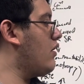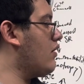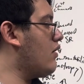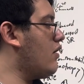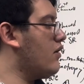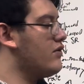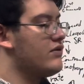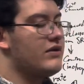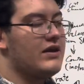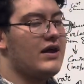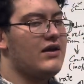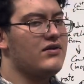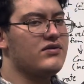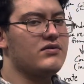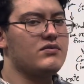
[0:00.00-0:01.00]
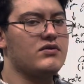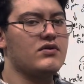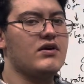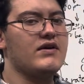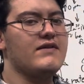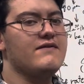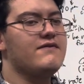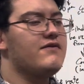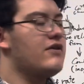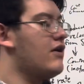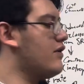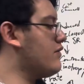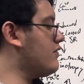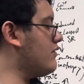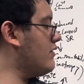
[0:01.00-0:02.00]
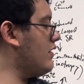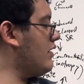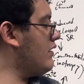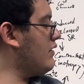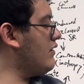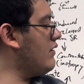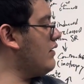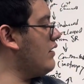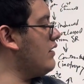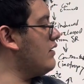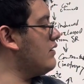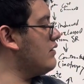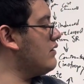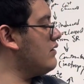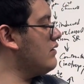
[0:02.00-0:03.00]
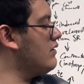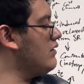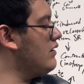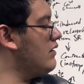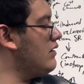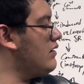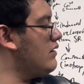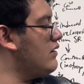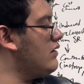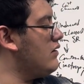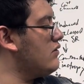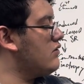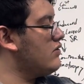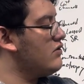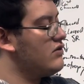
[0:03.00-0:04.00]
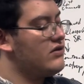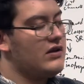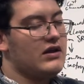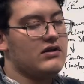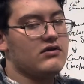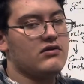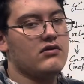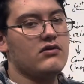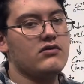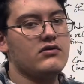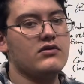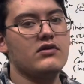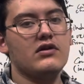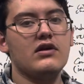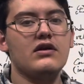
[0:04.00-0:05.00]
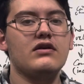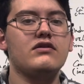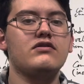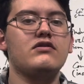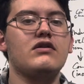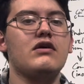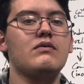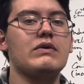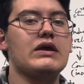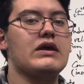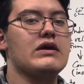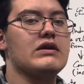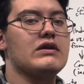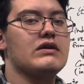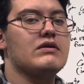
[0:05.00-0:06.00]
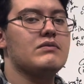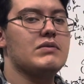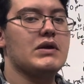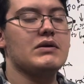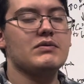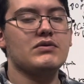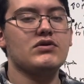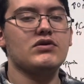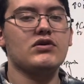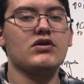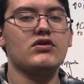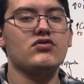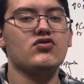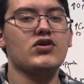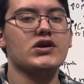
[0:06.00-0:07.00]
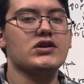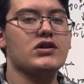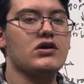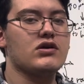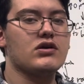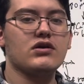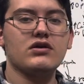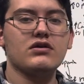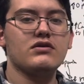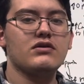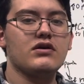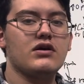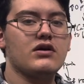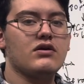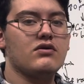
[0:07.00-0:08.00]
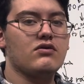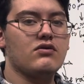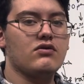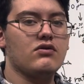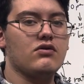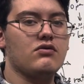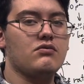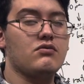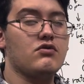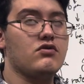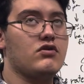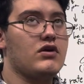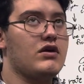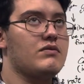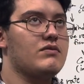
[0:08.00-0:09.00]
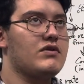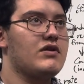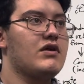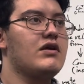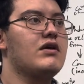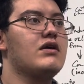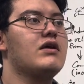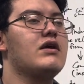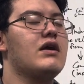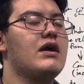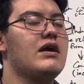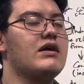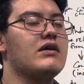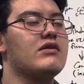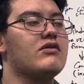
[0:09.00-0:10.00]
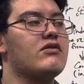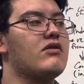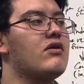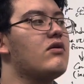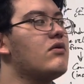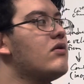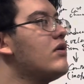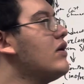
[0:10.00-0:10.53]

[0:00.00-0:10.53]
cause calcium to influx in to the cytosols, so that we can be able to contract longer or more times. And so